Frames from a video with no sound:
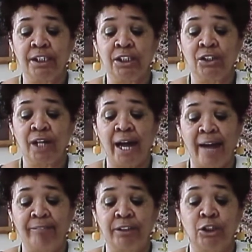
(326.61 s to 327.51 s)

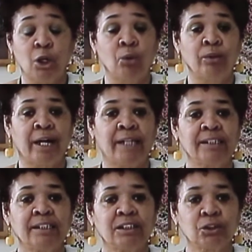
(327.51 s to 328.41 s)
hereafter known as
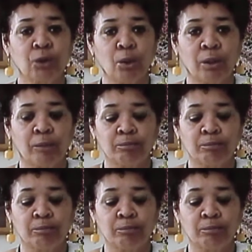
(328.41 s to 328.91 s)
the controller.